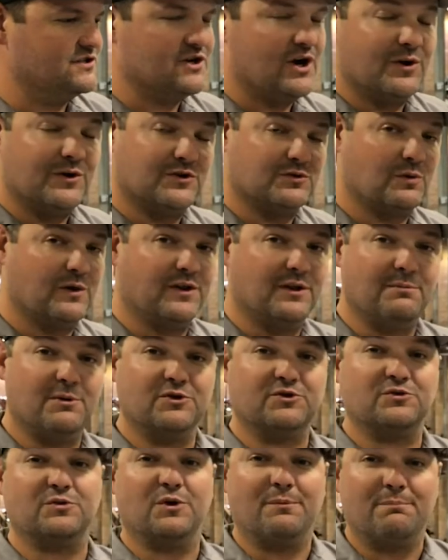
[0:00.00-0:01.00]
is known as one of the
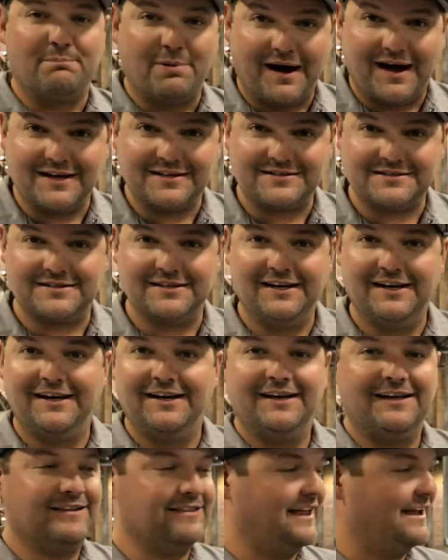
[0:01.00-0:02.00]
most robust,
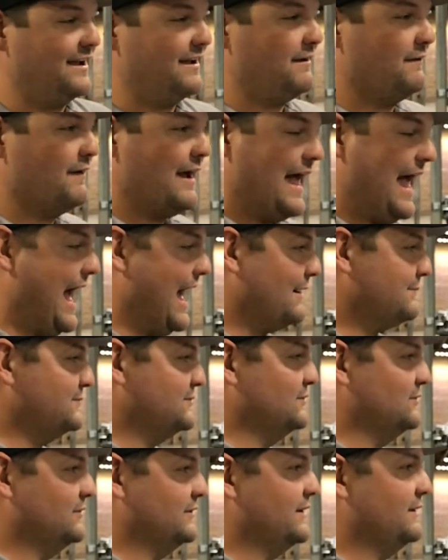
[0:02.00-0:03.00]
like
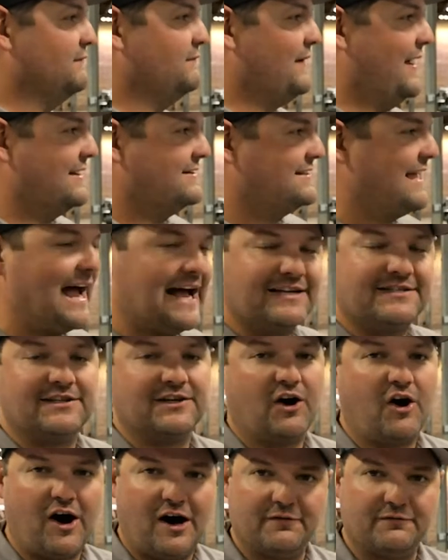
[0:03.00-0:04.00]
absolutely
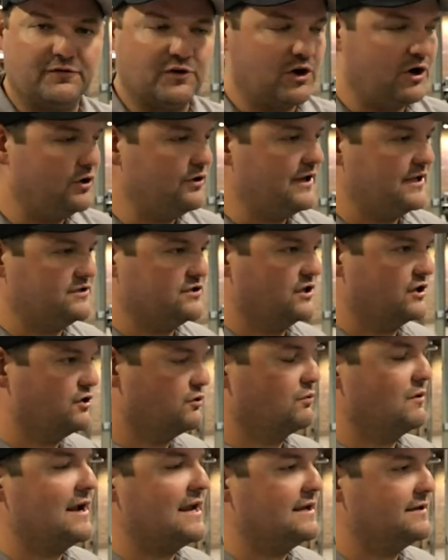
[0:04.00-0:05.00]
fantastic off-road. It's a
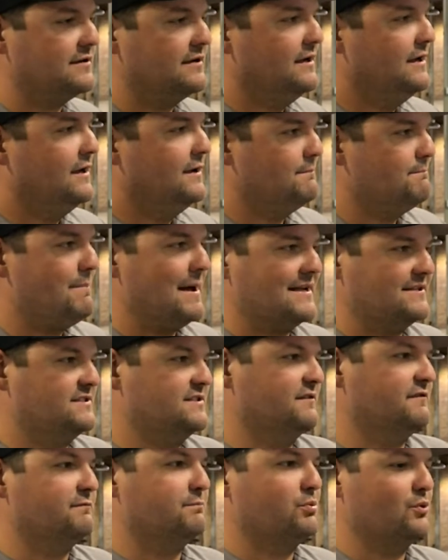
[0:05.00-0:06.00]
great
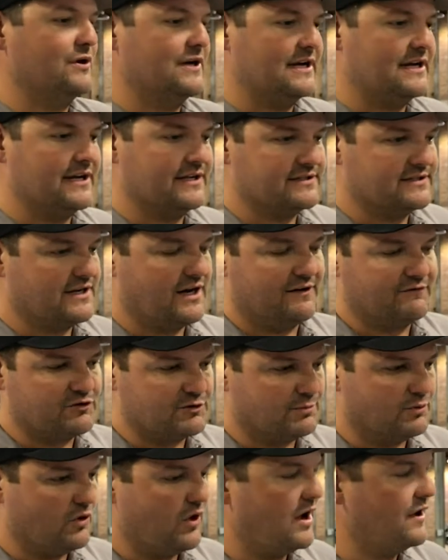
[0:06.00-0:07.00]
best of breed. It's
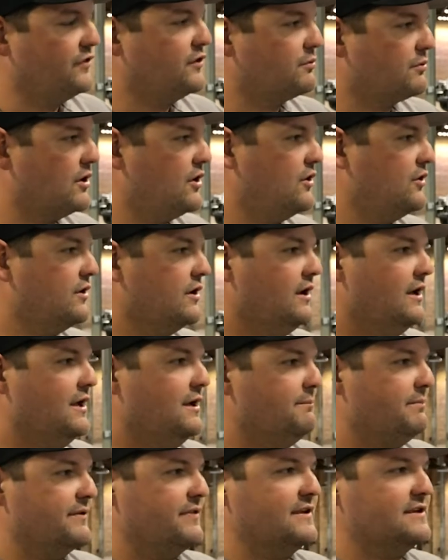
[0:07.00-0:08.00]
comfortable on the road,
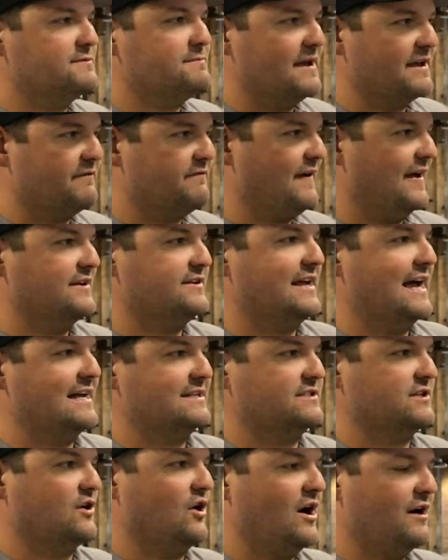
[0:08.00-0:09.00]
but these make
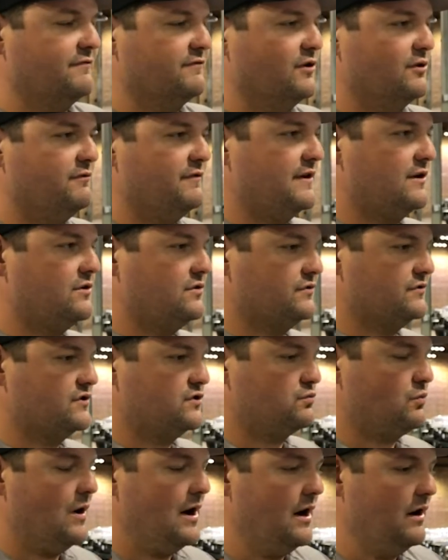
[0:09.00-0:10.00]
fantastic off-road vehicles
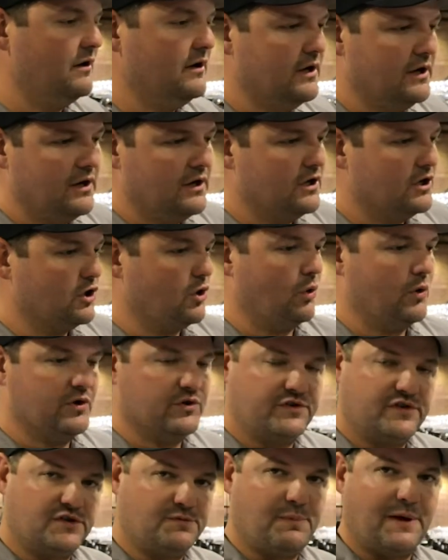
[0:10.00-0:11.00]
as well.
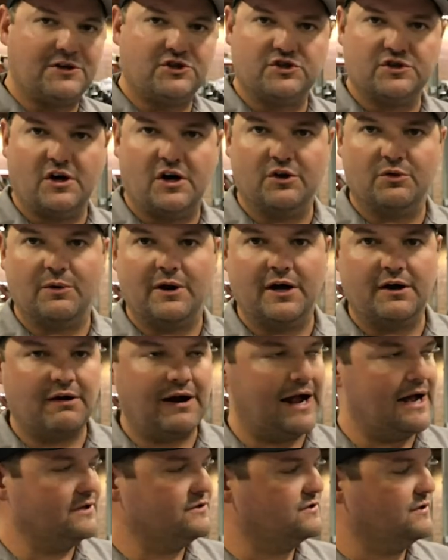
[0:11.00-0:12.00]
Coil suspension all the way
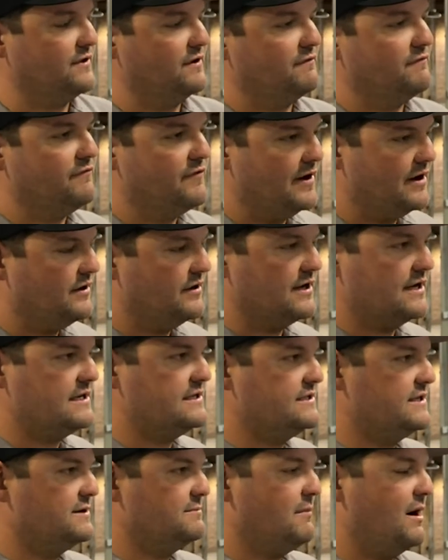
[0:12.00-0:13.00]
around, so they're very
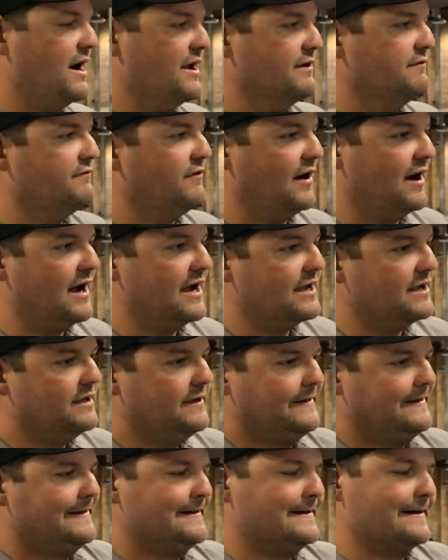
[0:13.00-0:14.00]
easy to modify.
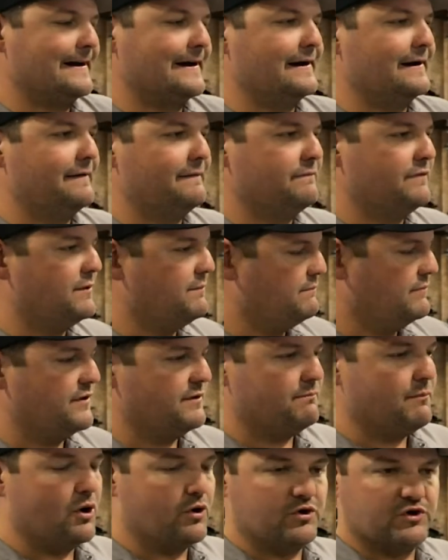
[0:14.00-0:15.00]
Uh, the,
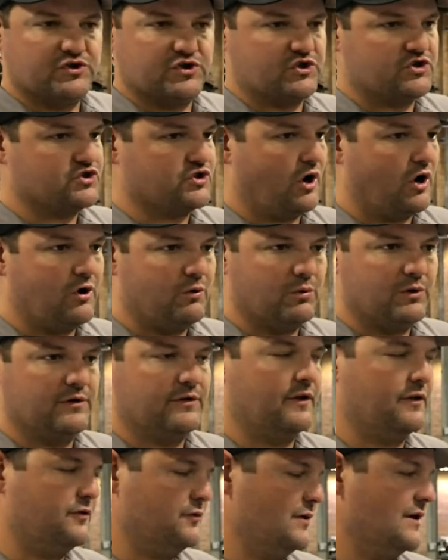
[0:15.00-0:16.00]
the motors are
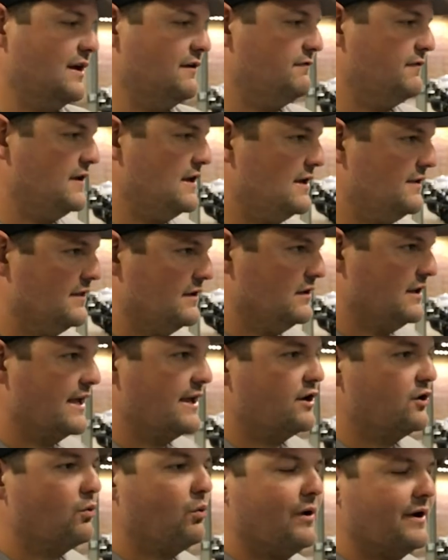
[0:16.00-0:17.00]
stalwart. The three F E and the
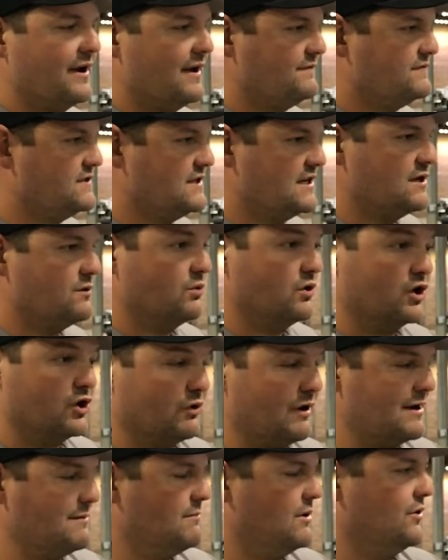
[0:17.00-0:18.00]
later one F Z were
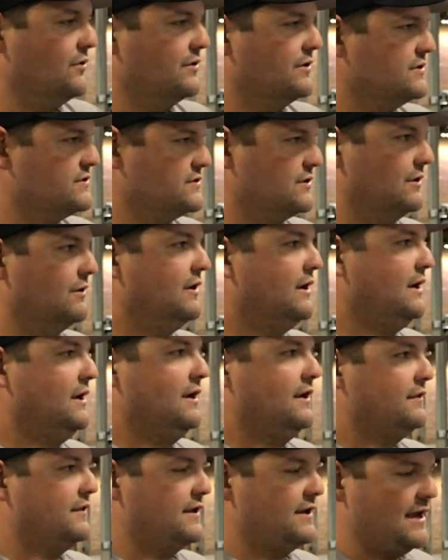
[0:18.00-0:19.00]
great motors, so
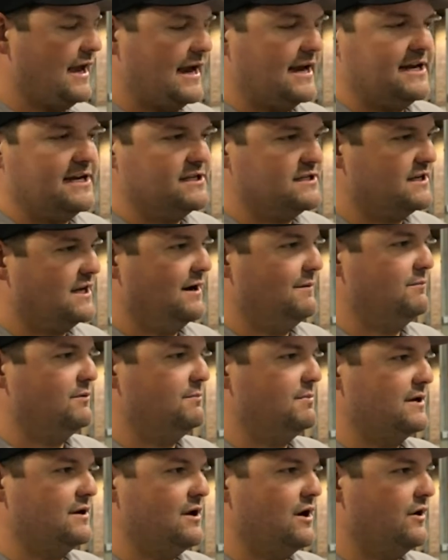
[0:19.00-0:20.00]
the eighties come to
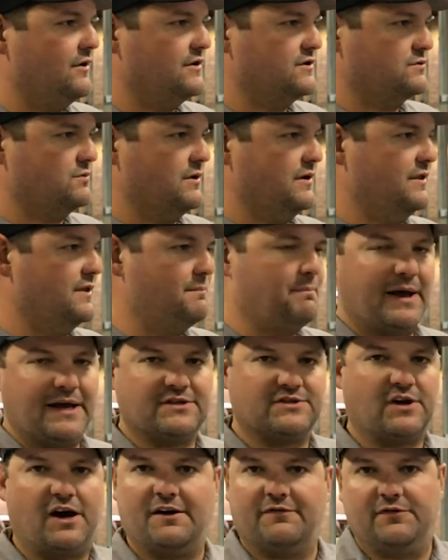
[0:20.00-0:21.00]
be known as one of the
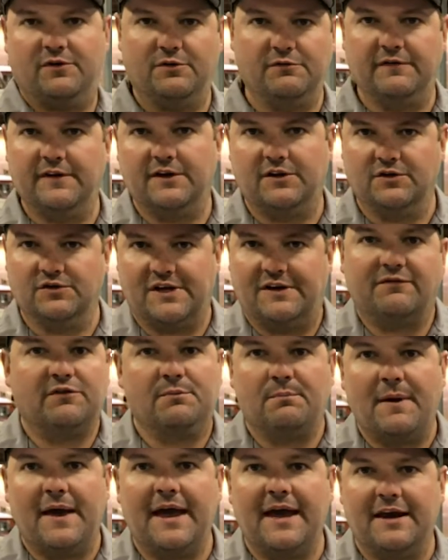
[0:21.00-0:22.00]
best off-road vehicles
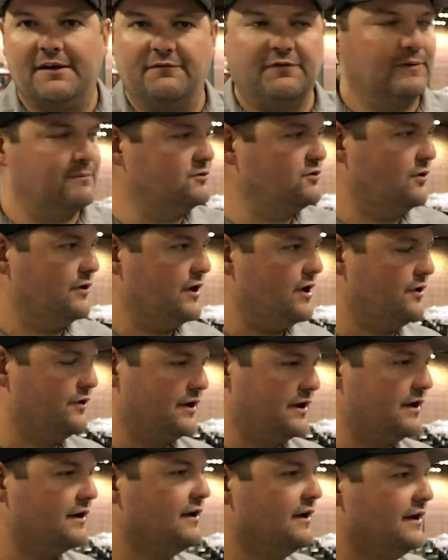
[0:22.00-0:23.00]
ever made from
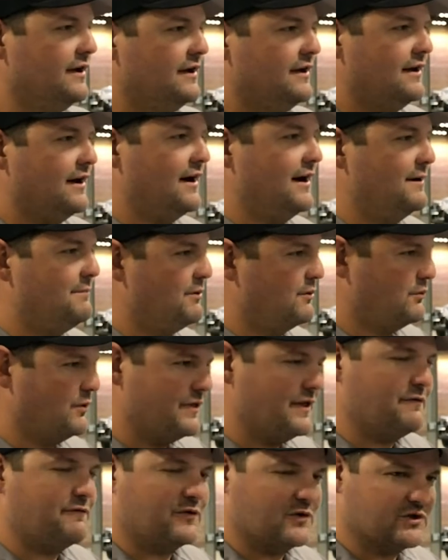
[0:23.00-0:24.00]
Toyota. Uh, but
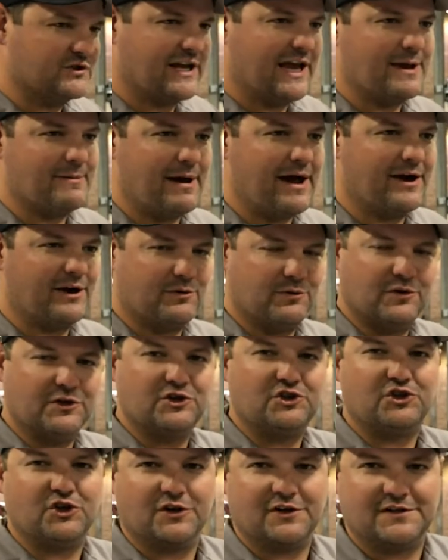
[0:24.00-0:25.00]
when they first came out, it really
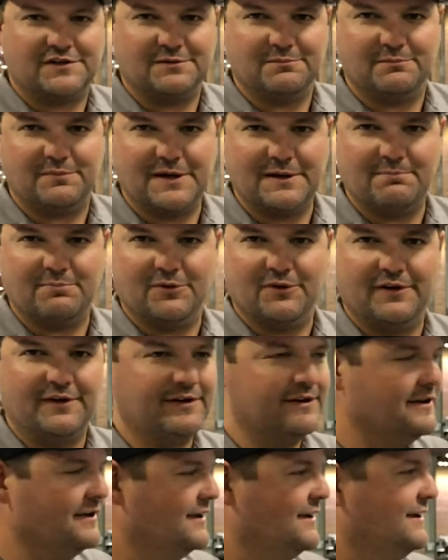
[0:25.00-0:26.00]
shook some people,
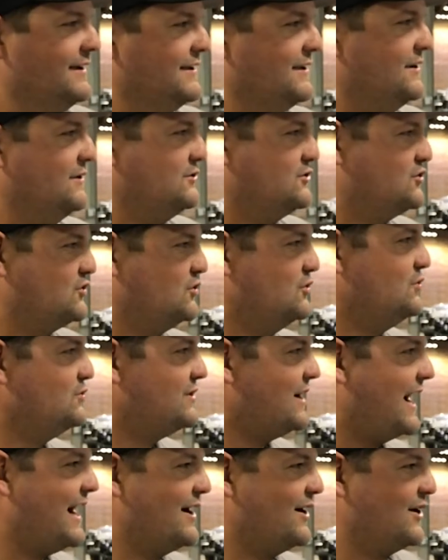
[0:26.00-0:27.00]
and you know, true
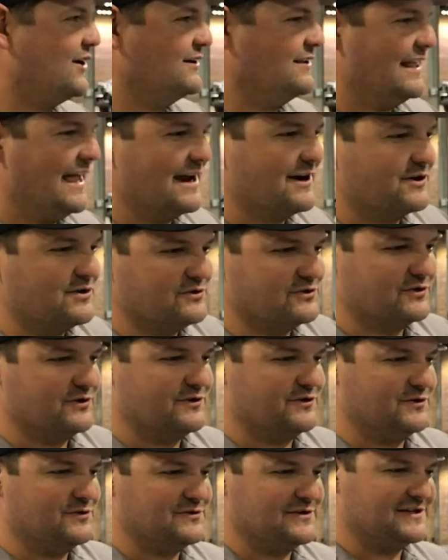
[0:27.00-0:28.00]
die-hard Land Cruiser
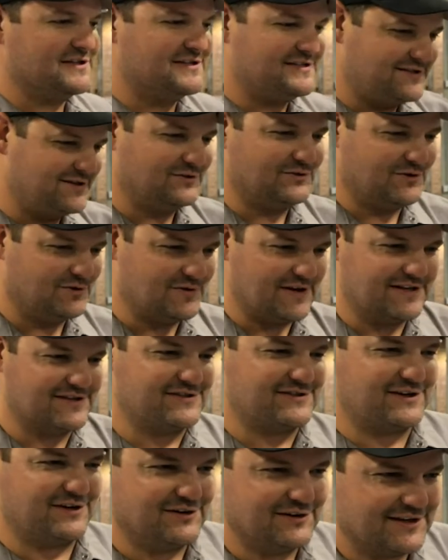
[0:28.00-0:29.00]
enthusiasts still don't
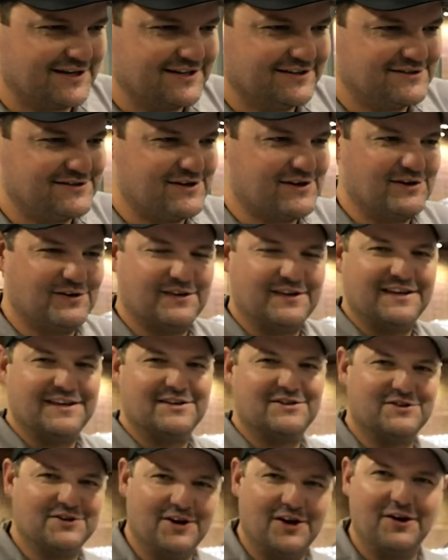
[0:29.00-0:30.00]
necessarily consider
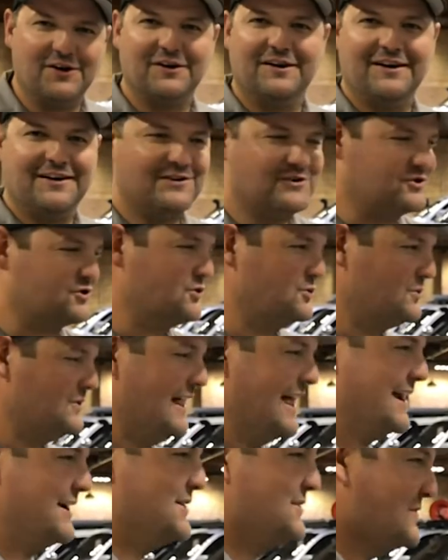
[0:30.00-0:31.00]
these, you know, true
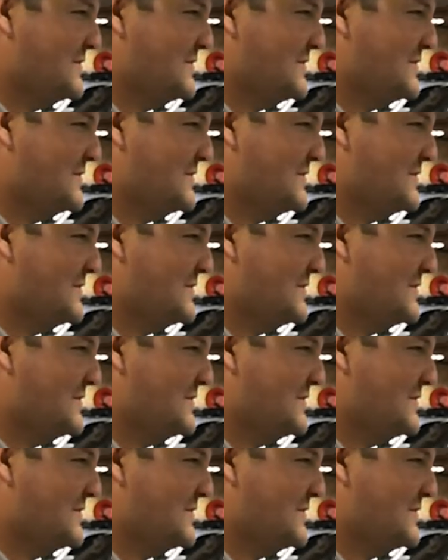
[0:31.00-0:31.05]
Land